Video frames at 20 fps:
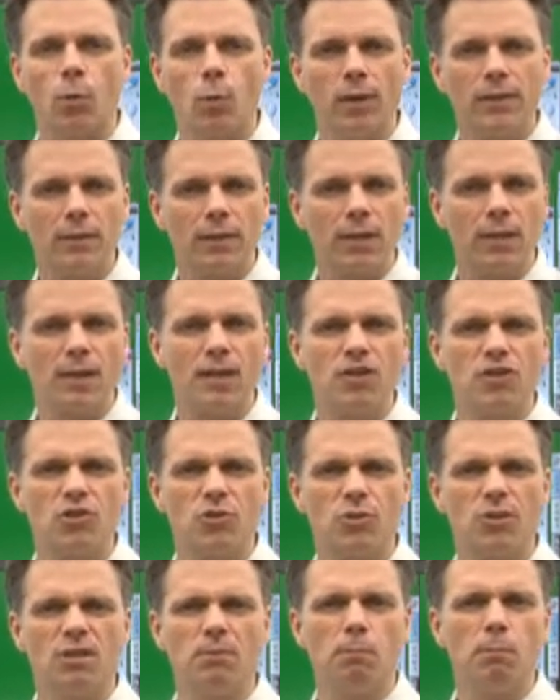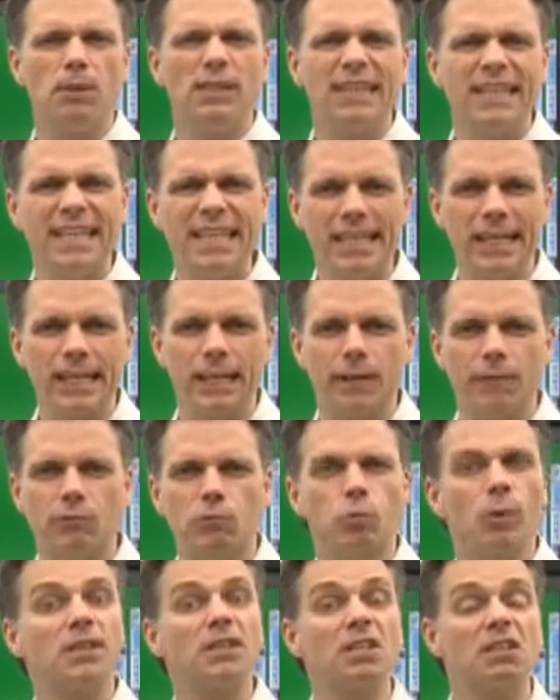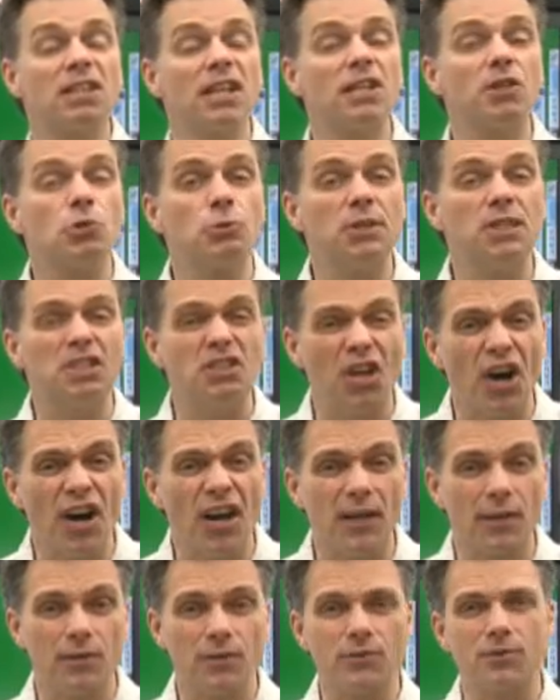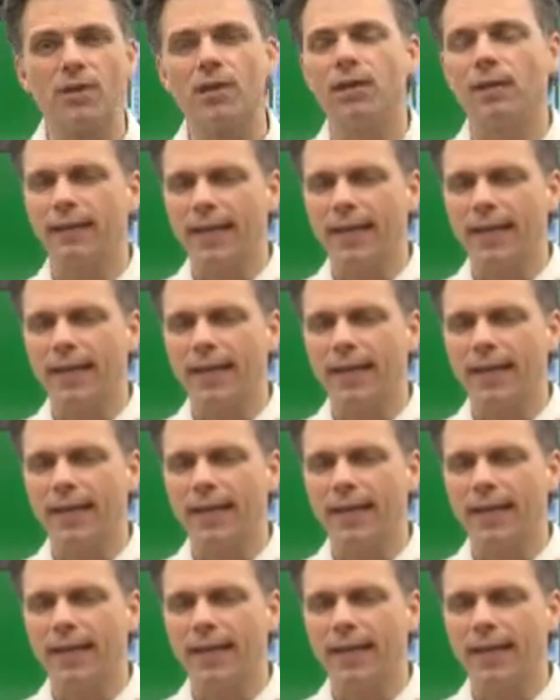what the country believes, what the country does.